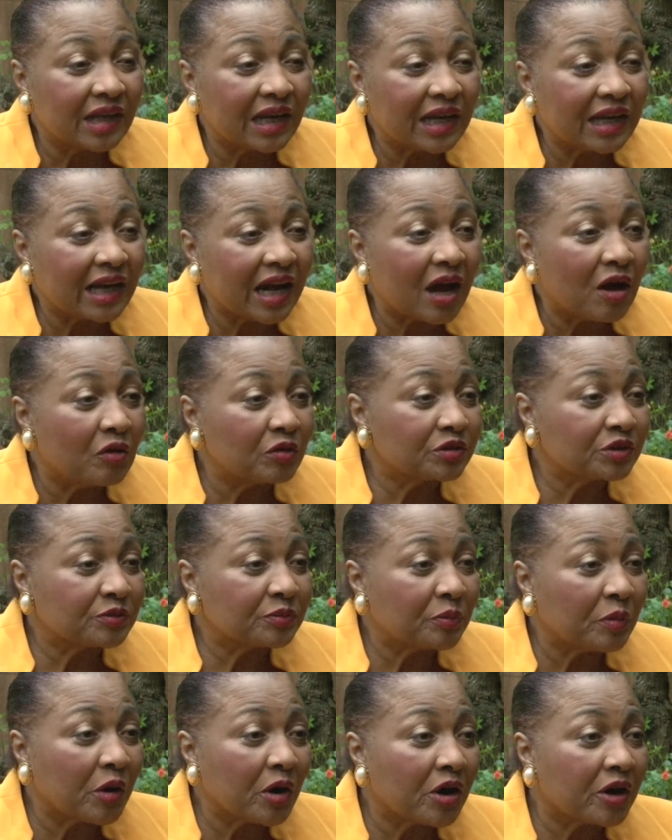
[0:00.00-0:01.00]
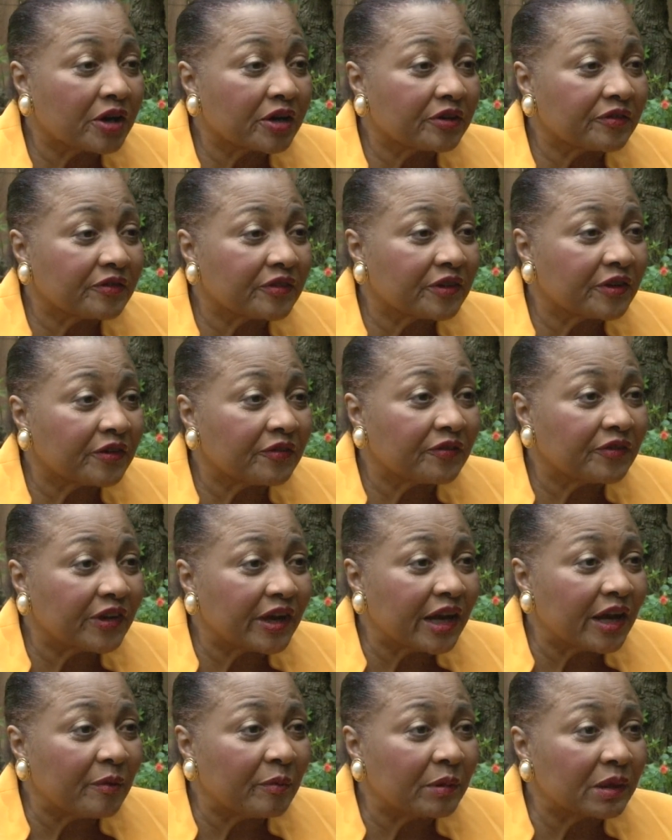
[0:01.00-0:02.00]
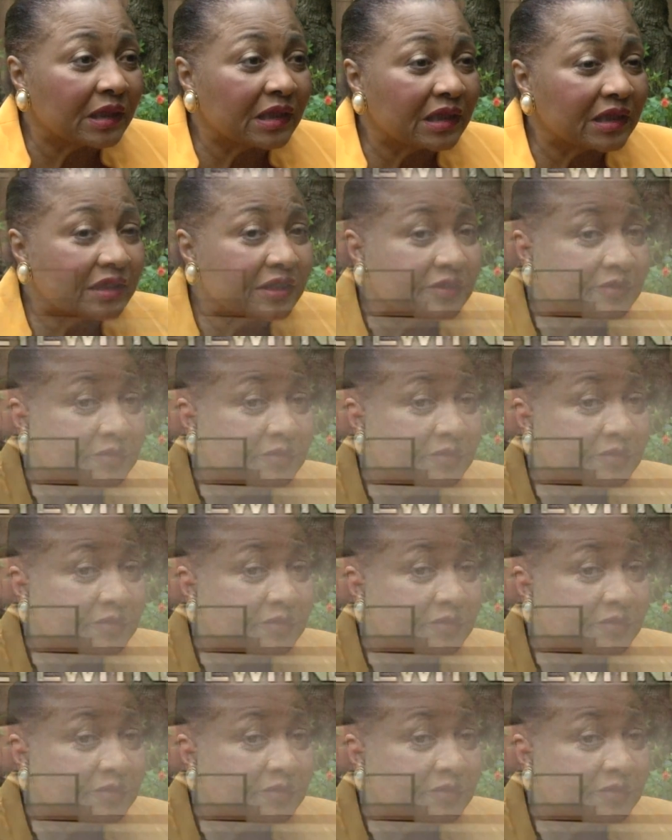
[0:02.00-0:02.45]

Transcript: like I was part of their family.